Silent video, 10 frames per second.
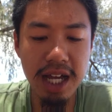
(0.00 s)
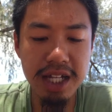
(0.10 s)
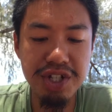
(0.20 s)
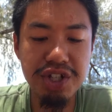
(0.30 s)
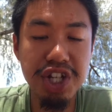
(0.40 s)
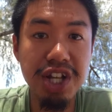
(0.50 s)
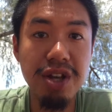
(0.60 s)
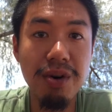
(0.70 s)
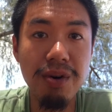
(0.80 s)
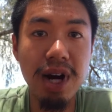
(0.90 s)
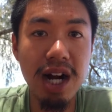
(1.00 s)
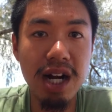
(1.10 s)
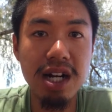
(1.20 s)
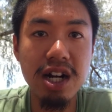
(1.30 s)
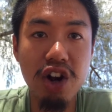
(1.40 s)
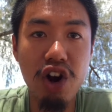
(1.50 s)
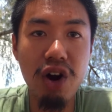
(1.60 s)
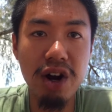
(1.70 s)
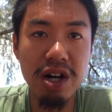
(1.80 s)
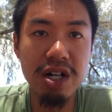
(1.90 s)
It's G-O-R,
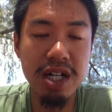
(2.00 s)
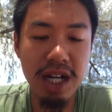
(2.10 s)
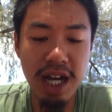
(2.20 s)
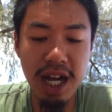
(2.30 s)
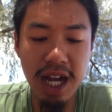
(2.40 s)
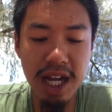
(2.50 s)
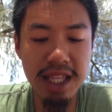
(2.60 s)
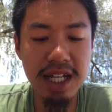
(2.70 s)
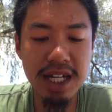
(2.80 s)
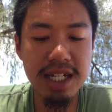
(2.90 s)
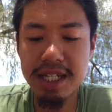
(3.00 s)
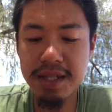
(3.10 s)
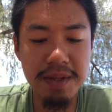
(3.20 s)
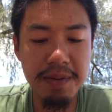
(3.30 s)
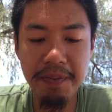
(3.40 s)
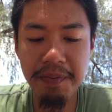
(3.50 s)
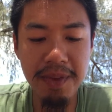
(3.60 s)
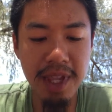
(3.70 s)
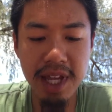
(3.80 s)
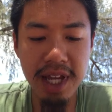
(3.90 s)
gor. I think that's
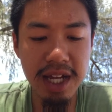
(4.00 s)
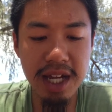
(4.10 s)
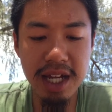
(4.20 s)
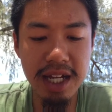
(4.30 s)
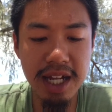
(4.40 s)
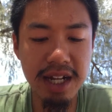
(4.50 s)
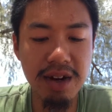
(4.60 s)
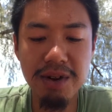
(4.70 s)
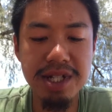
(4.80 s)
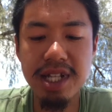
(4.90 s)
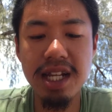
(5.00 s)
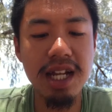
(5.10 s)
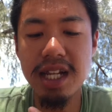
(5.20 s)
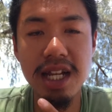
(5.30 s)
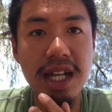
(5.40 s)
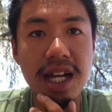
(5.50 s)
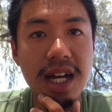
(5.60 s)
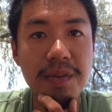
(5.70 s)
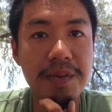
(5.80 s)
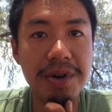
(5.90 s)
the closest
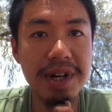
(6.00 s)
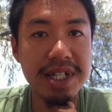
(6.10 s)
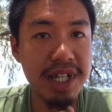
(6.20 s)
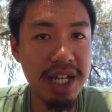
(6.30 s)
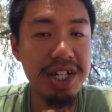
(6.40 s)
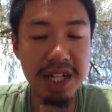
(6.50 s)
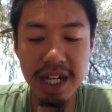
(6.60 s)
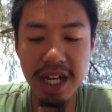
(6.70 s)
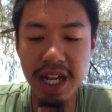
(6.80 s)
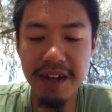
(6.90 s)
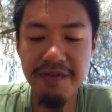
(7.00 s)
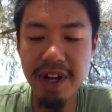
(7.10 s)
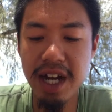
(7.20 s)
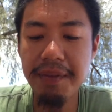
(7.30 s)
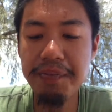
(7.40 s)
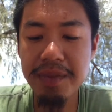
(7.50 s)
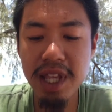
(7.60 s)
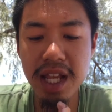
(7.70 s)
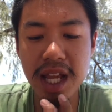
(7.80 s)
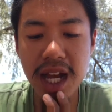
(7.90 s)
pronunciation that I can find.
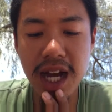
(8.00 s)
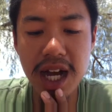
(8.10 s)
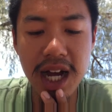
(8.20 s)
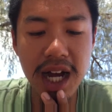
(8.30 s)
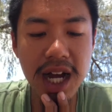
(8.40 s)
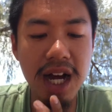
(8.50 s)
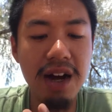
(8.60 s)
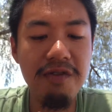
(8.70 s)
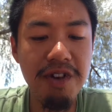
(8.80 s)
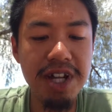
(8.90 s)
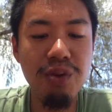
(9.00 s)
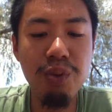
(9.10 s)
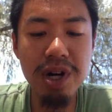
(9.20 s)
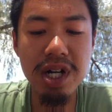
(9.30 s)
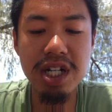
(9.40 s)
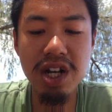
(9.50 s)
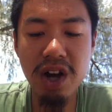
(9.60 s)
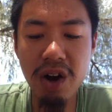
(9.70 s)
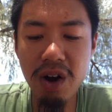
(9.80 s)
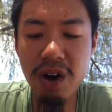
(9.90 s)
For the word
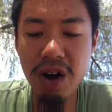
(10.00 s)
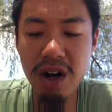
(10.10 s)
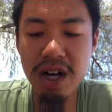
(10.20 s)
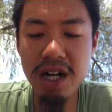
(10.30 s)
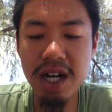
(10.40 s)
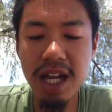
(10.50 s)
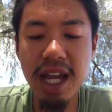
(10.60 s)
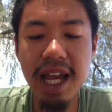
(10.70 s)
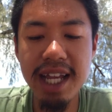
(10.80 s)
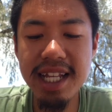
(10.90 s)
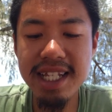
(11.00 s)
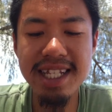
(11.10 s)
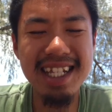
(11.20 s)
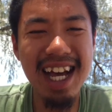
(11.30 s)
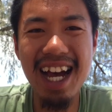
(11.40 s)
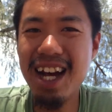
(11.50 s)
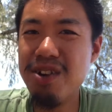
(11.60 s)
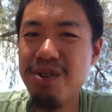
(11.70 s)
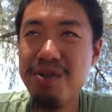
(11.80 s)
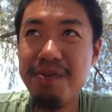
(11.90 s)
call, it
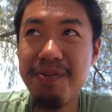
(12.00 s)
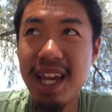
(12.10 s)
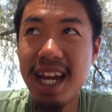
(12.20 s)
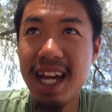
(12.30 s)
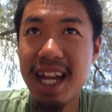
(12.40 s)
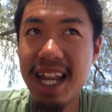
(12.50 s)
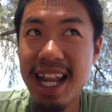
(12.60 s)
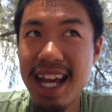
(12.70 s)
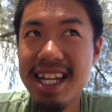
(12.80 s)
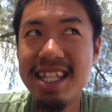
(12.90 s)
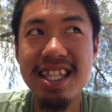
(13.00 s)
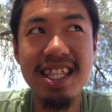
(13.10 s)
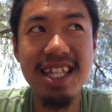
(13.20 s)
sounds like